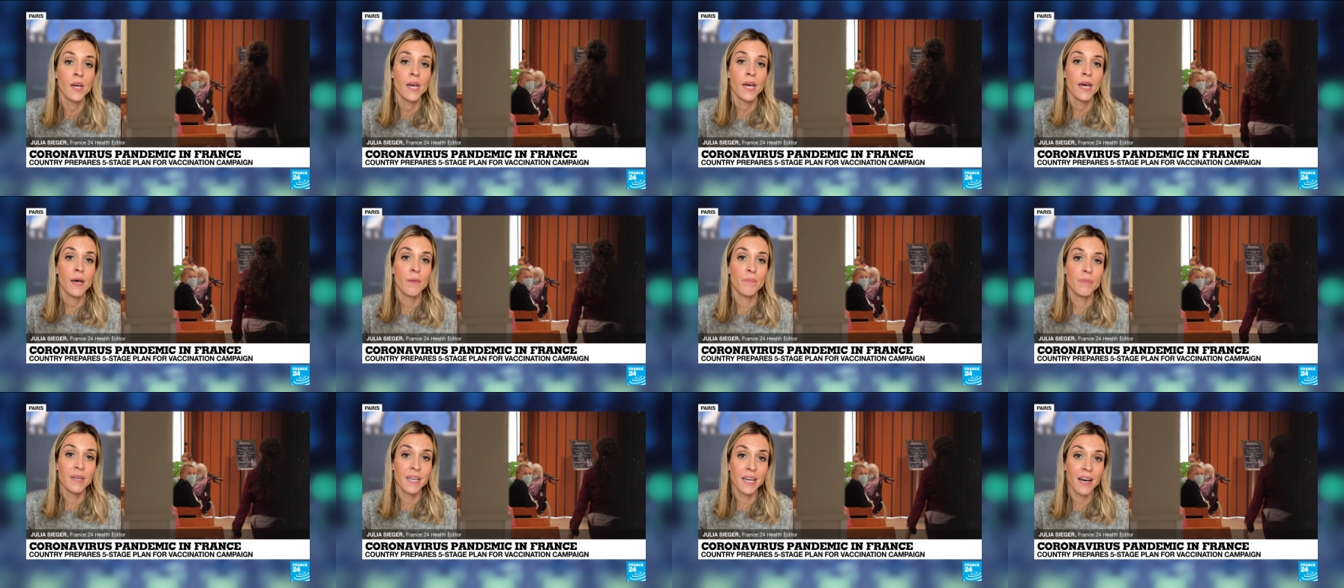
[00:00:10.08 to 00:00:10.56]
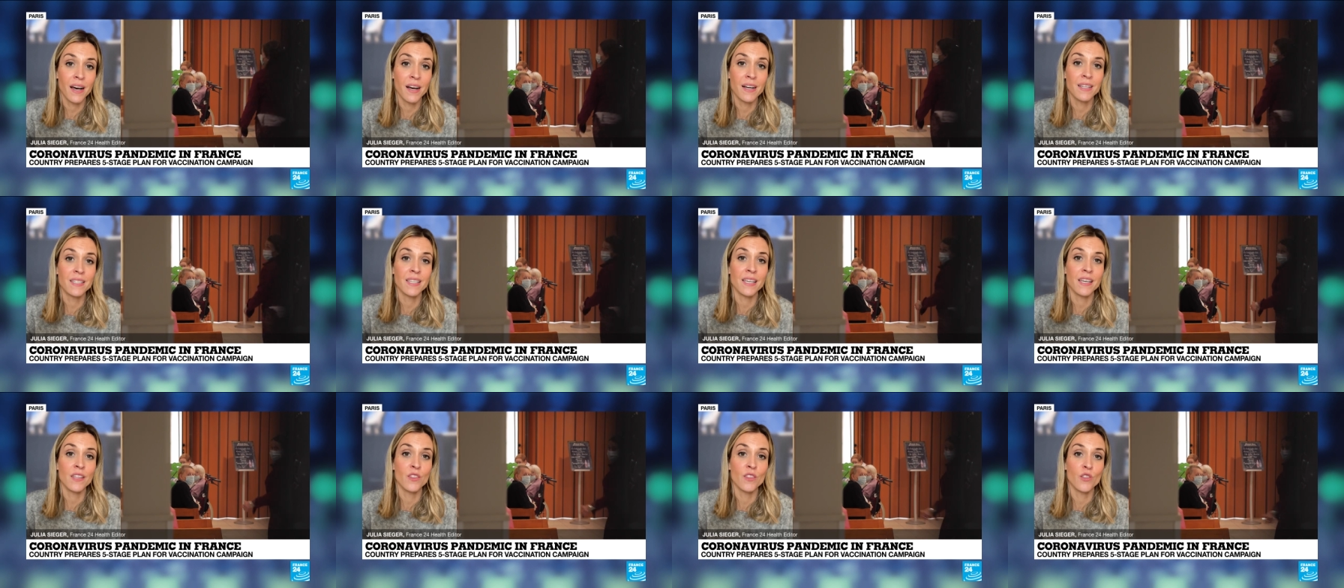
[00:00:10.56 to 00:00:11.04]

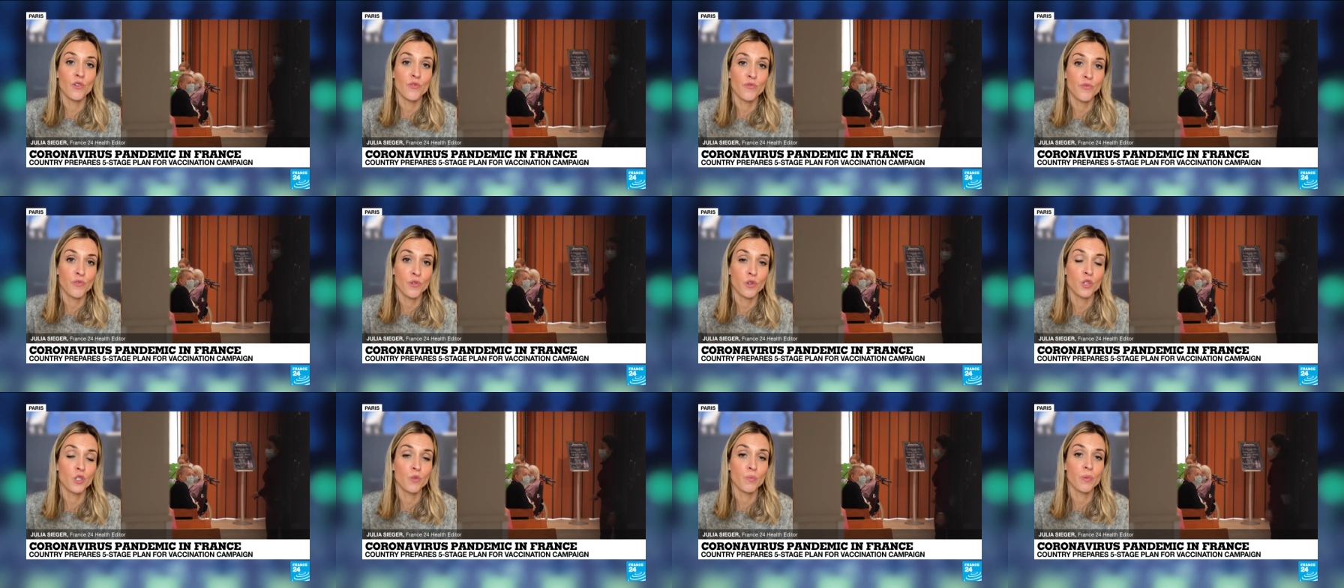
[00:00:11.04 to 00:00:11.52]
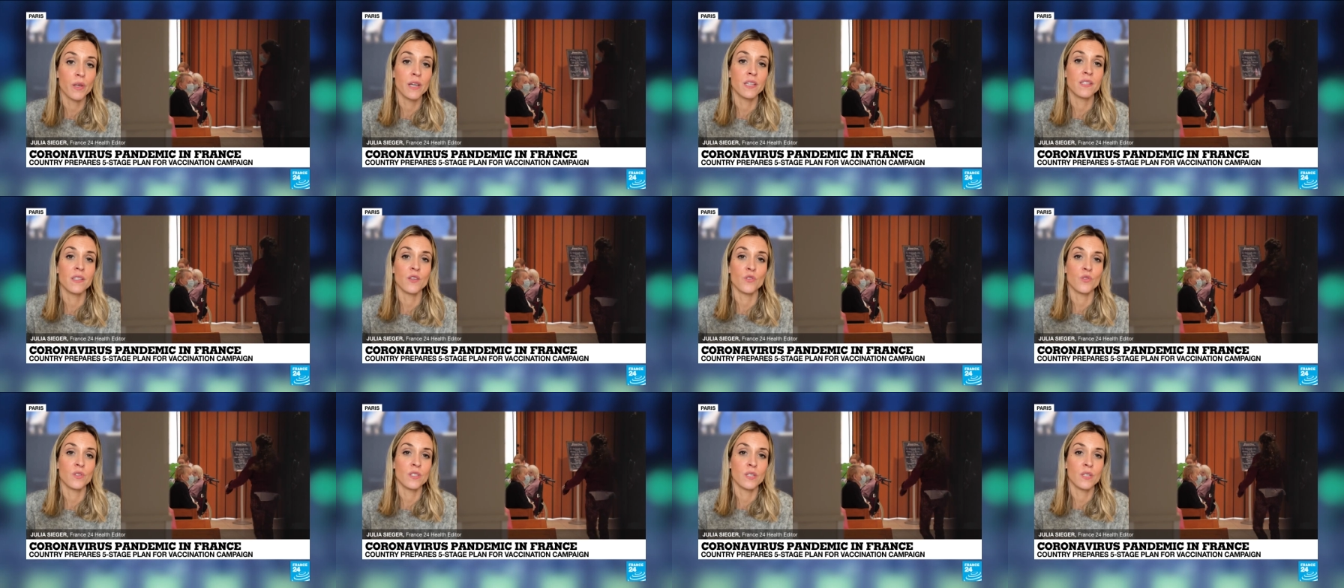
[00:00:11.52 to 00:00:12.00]
because, in the first place,
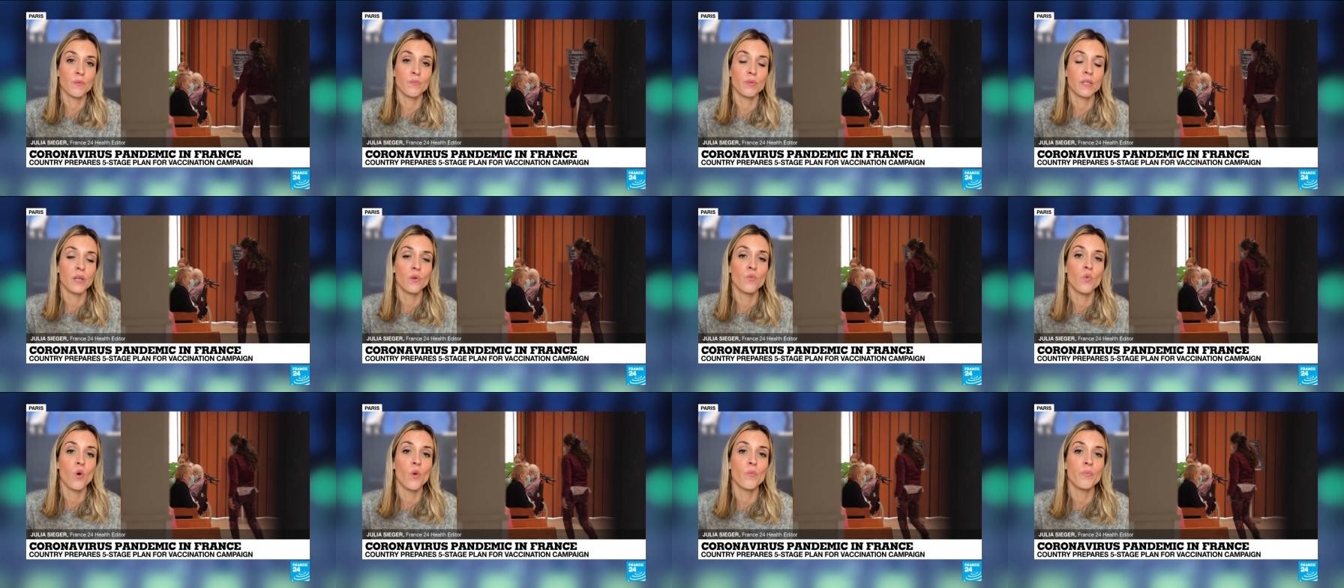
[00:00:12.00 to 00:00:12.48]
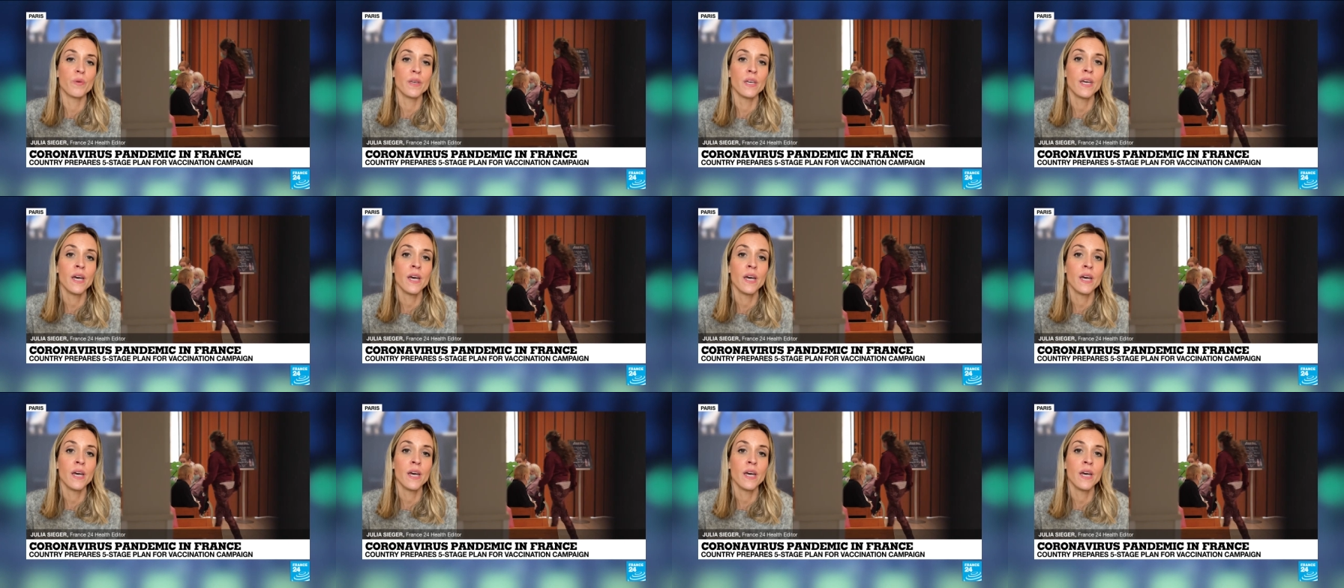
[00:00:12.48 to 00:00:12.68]
there simply won't be